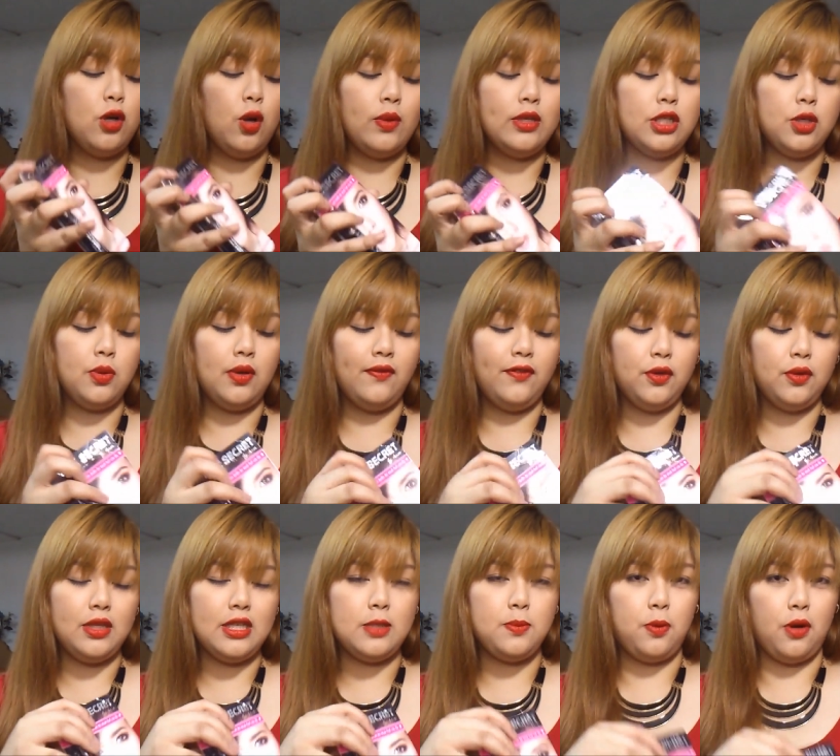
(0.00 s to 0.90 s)
going to review
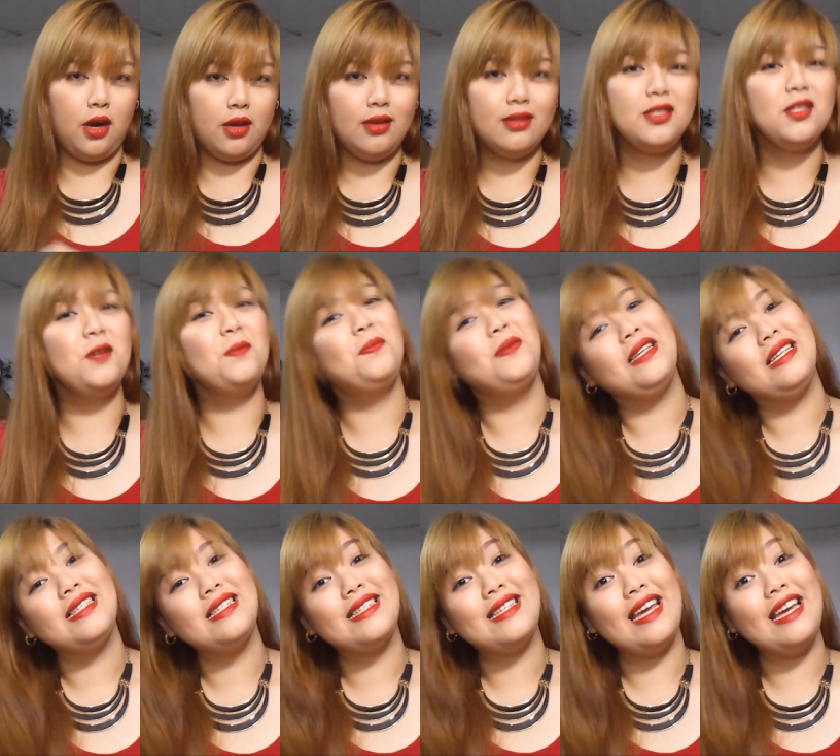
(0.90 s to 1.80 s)
this product, so
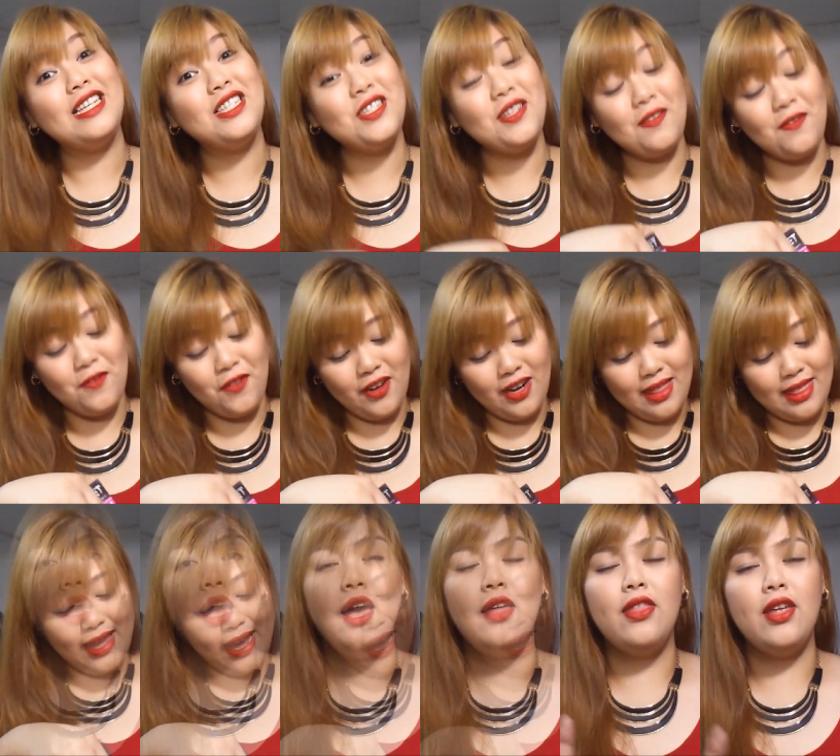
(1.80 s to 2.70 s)
please stay tuned for
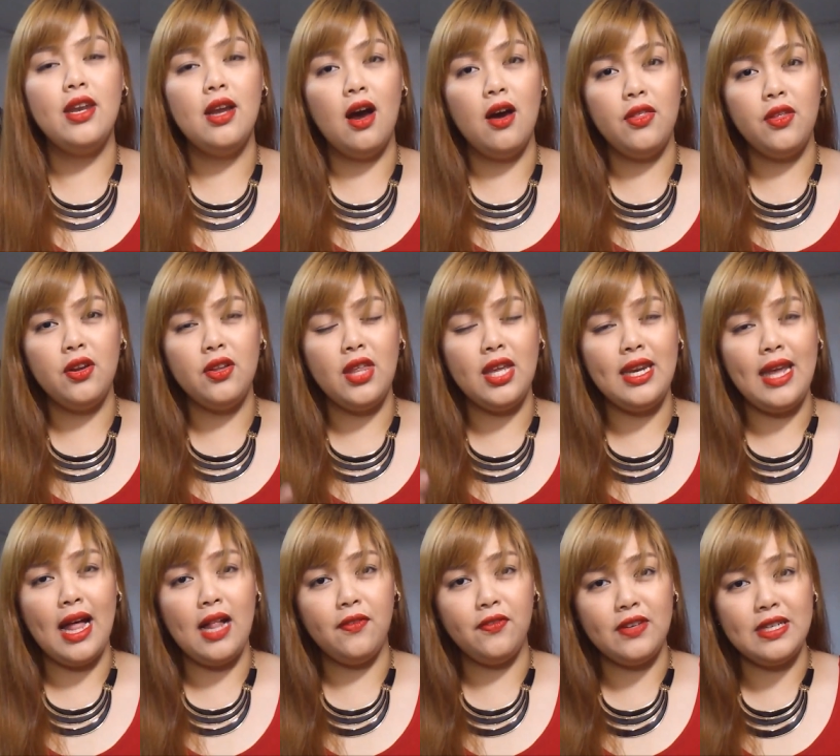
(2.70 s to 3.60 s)
that. And then other than
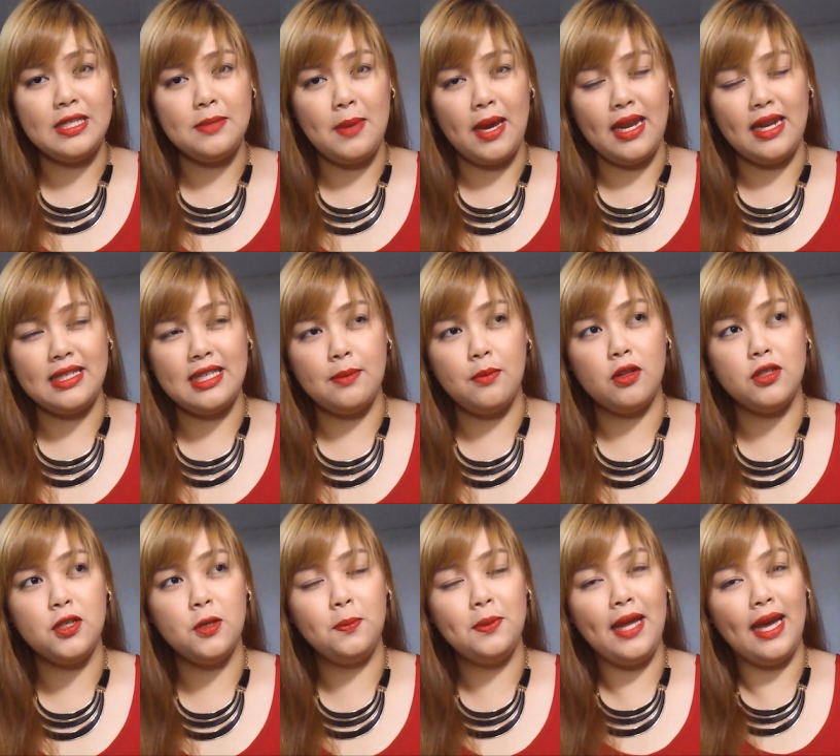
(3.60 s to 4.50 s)
e.l.f. Cosmetics, I'm
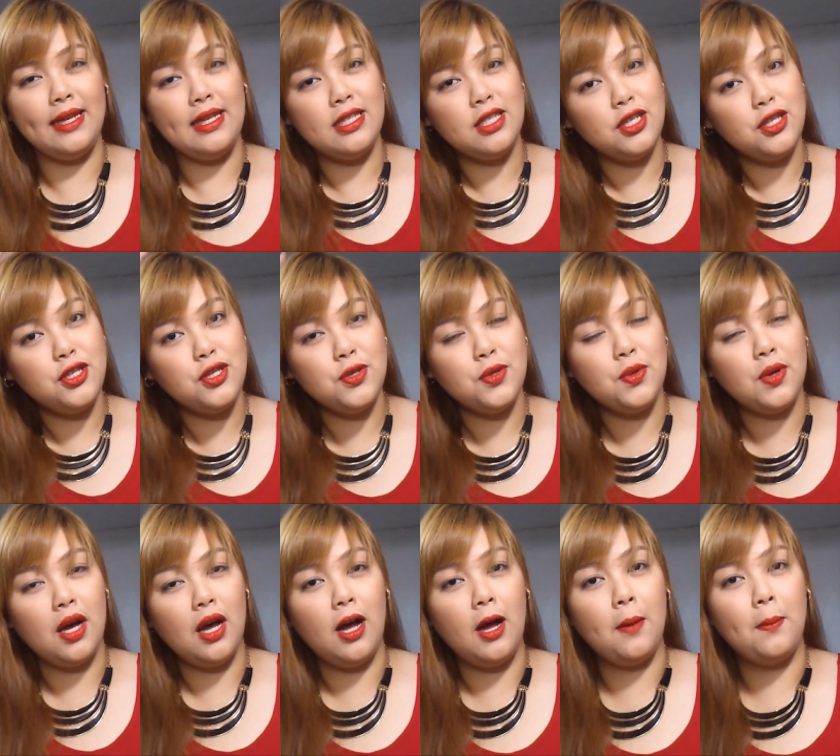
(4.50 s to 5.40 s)
also planning to do
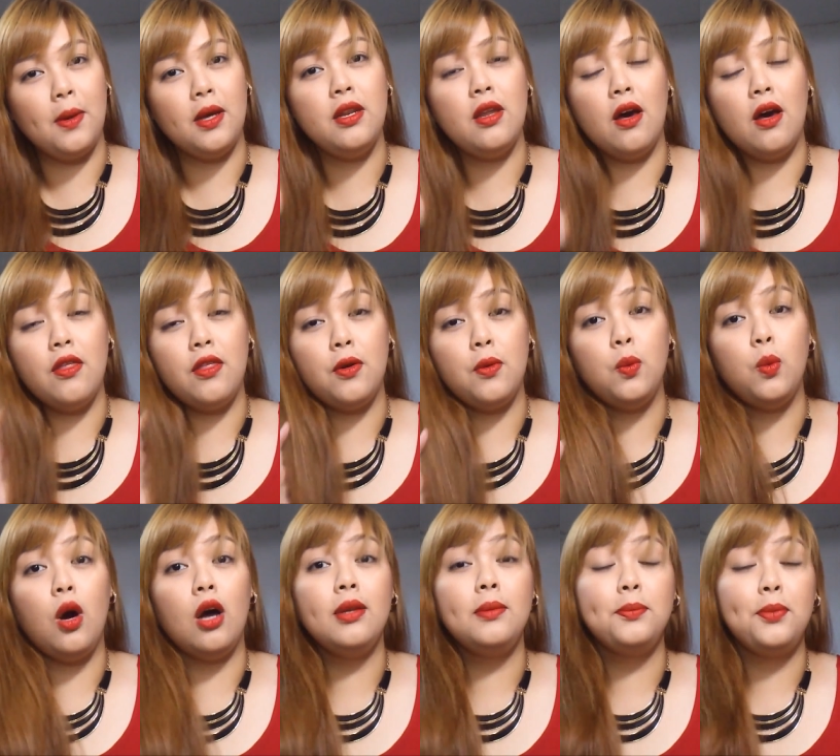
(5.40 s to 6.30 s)
um, another
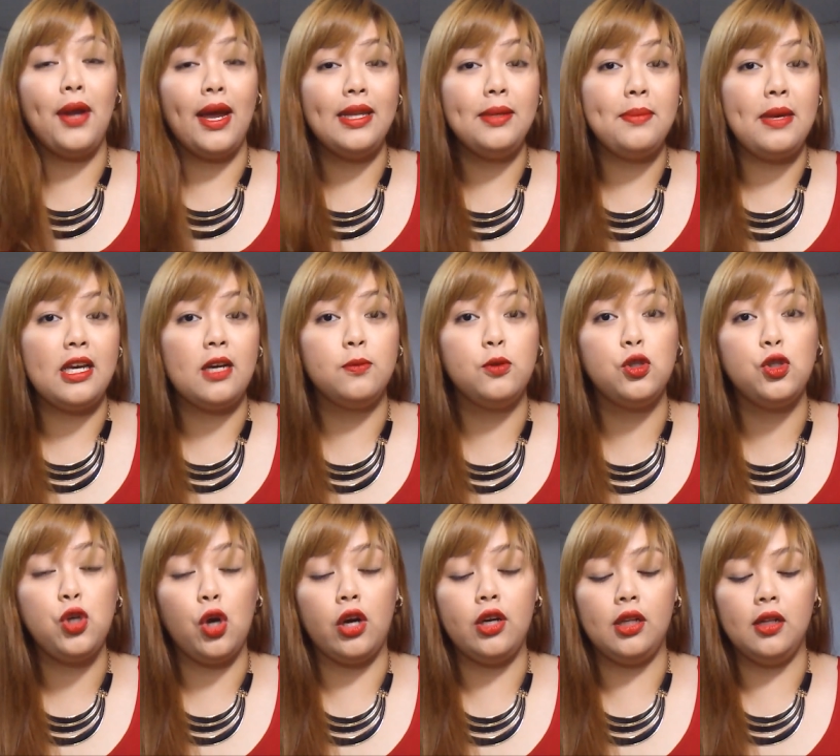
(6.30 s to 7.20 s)
one brand makeup
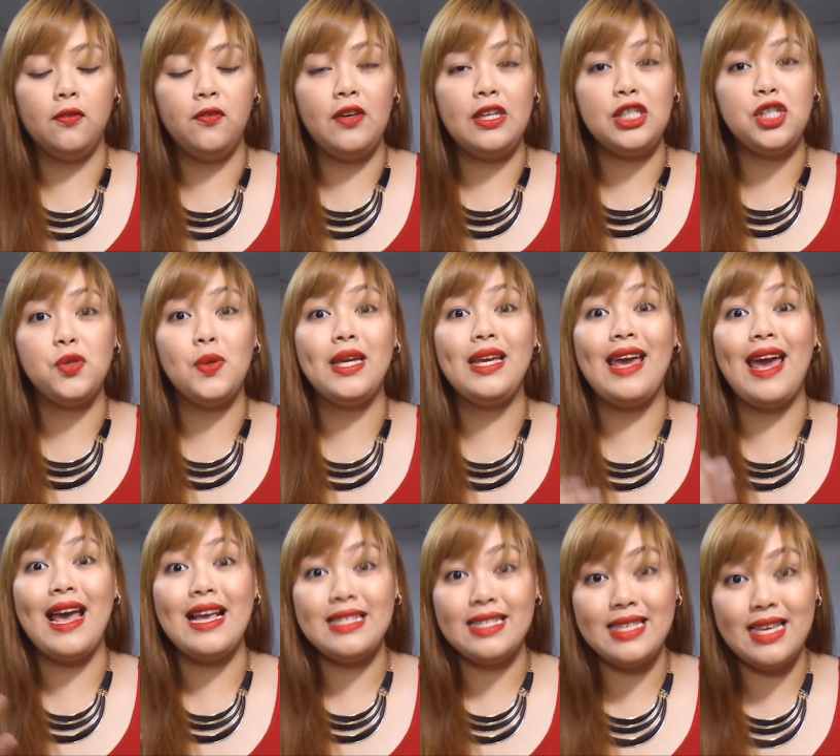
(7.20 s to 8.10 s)
tutorial featuring
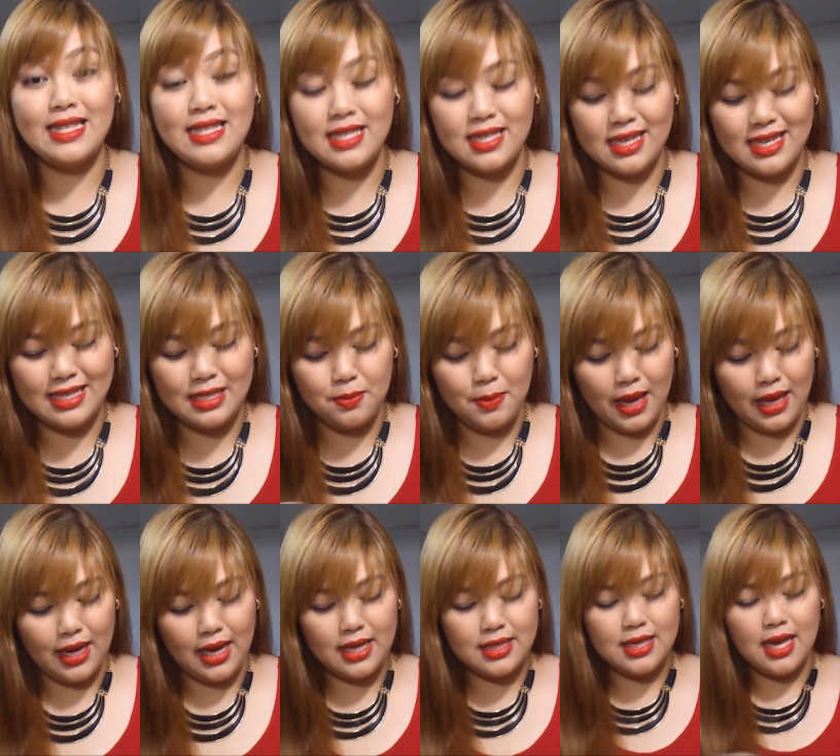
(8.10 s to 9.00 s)
Essence
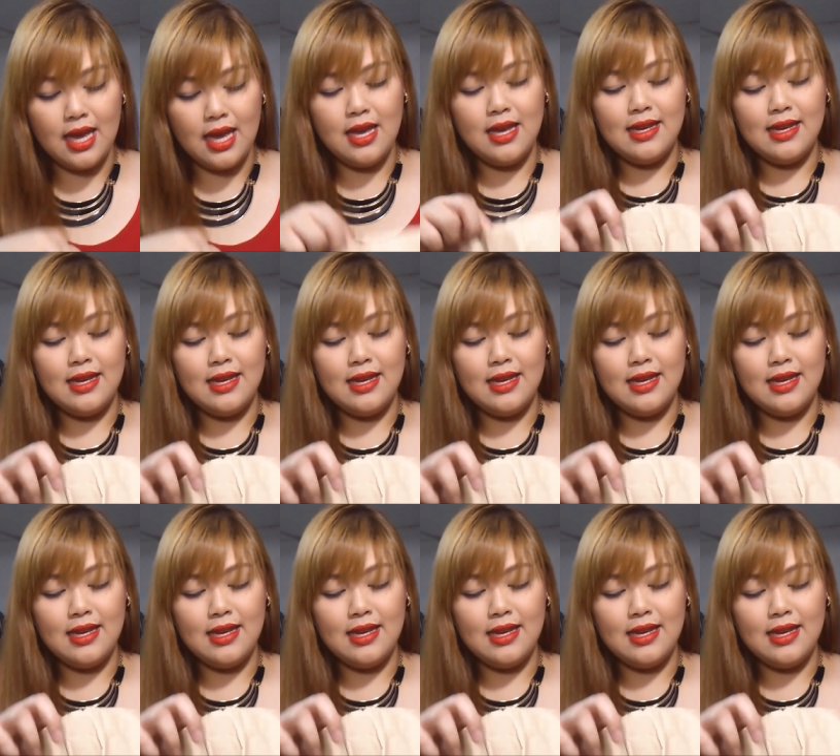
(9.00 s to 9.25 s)
Cosmetics.